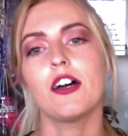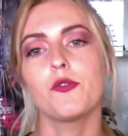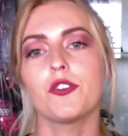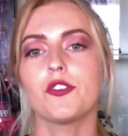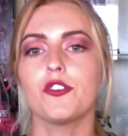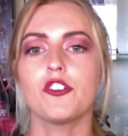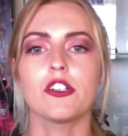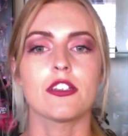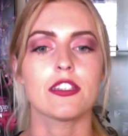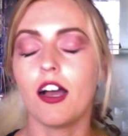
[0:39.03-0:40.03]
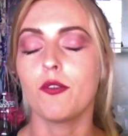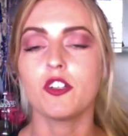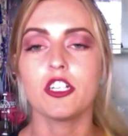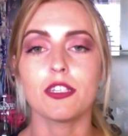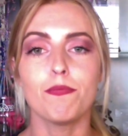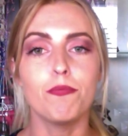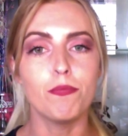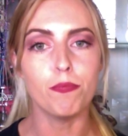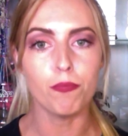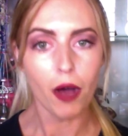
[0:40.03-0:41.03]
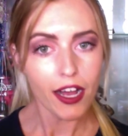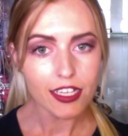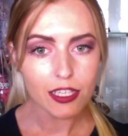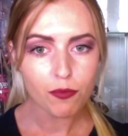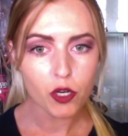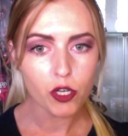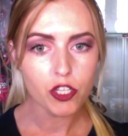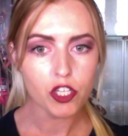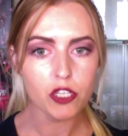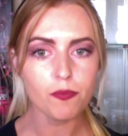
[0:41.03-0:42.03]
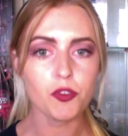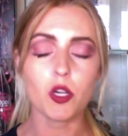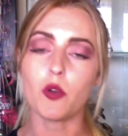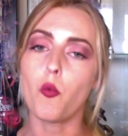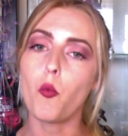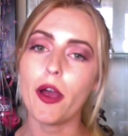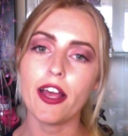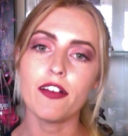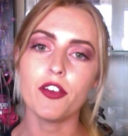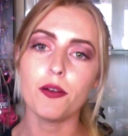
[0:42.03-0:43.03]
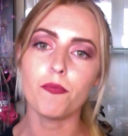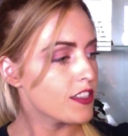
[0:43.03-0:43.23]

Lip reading: I want to just buy some costumes so I can wear them.